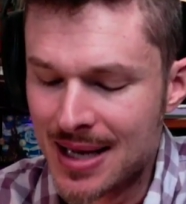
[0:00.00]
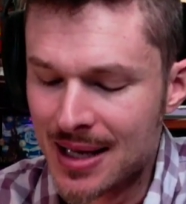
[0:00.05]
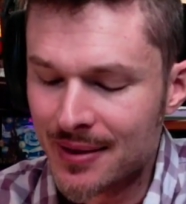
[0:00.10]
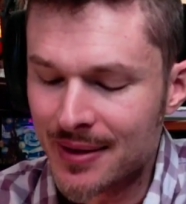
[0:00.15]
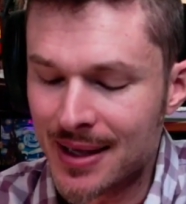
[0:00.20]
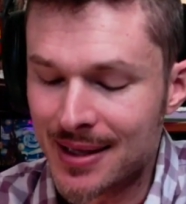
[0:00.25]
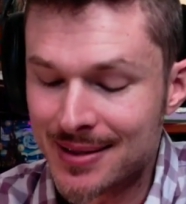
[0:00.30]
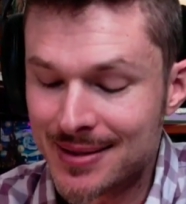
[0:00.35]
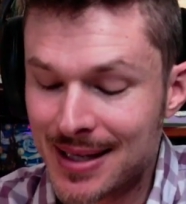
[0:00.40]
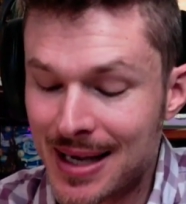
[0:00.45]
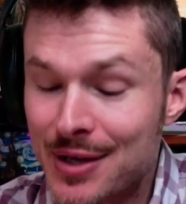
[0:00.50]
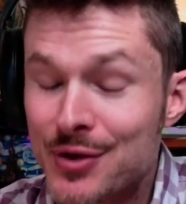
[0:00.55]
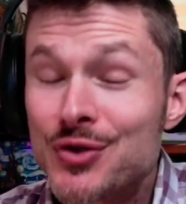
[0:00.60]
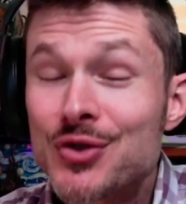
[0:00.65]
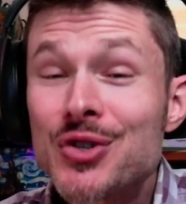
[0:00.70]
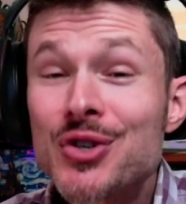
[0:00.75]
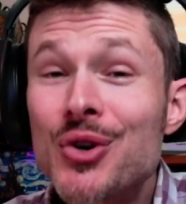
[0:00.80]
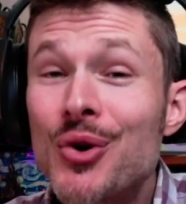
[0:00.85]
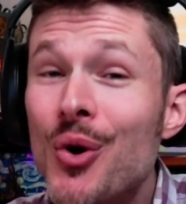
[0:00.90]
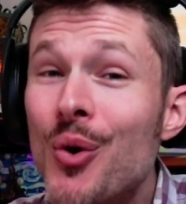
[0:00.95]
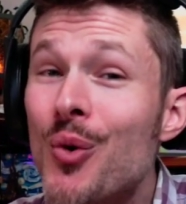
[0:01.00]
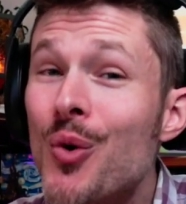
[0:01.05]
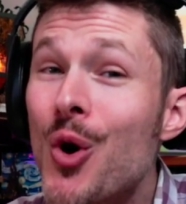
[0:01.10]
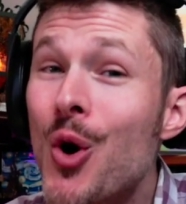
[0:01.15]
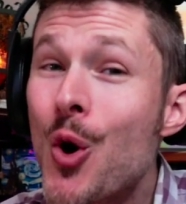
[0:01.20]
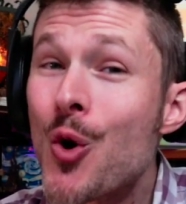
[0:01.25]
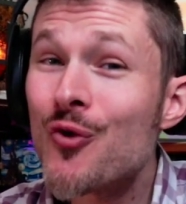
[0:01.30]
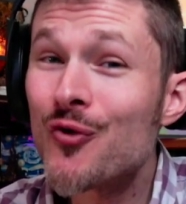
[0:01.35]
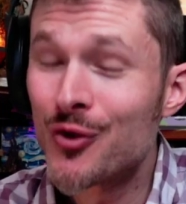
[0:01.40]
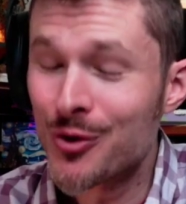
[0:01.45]
they tend to go
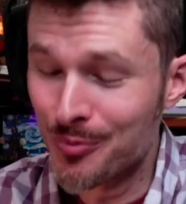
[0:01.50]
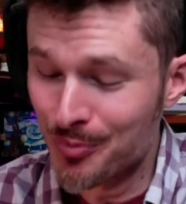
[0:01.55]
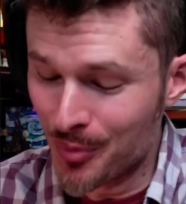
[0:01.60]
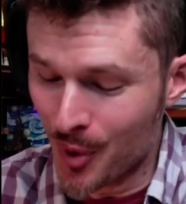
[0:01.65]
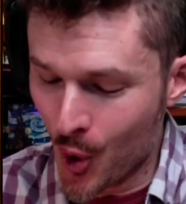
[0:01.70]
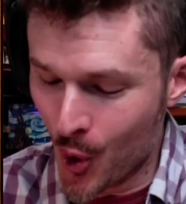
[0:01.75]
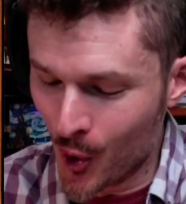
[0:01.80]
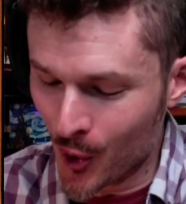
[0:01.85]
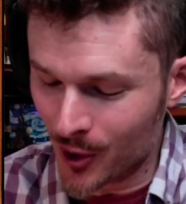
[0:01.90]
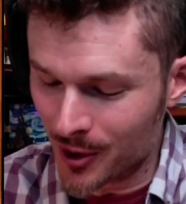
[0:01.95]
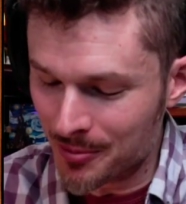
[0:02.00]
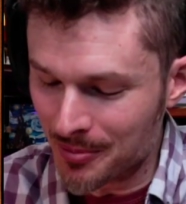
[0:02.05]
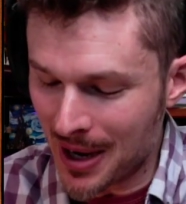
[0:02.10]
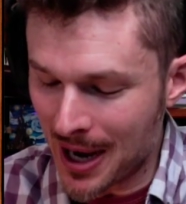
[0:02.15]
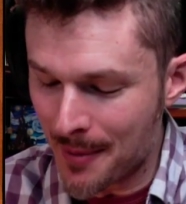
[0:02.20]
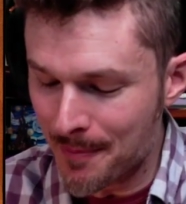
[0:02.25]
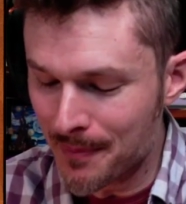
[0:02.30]
overboard by